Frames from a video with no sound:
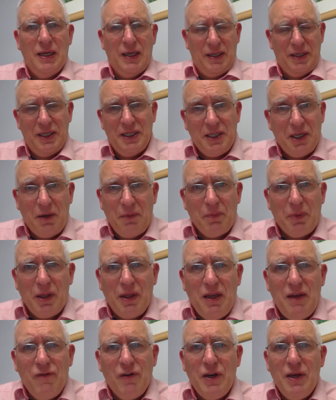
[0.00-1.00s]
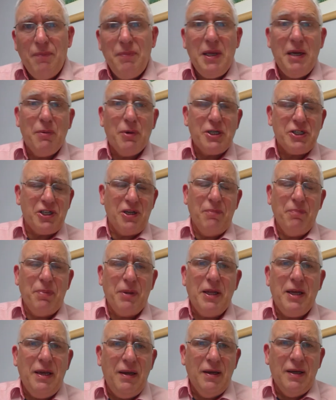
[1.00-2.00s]
They didn't believe in him. They were
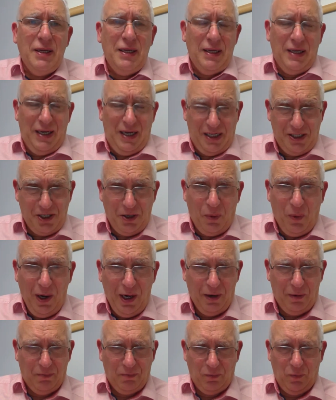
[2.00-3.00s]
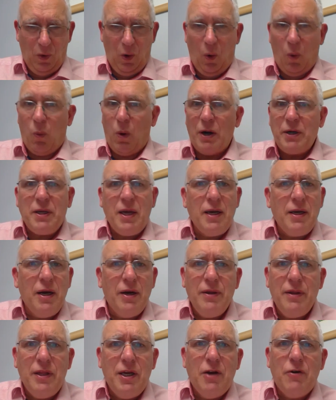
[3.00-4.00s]
simply, as it were, working
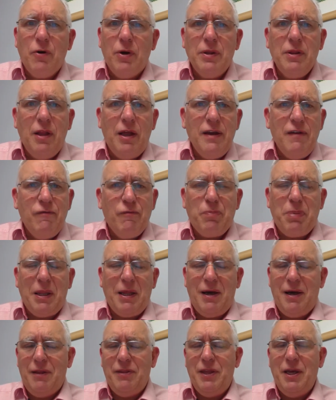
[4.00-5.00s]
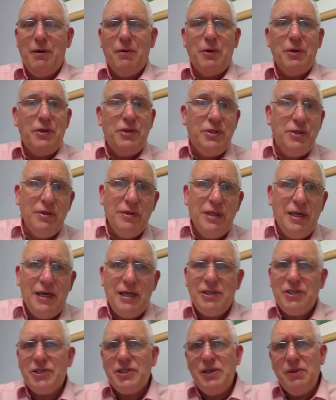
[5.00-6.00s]
out their own life plan. They would do
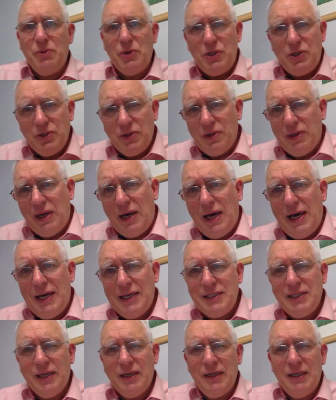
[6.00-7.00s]
this, they would do that,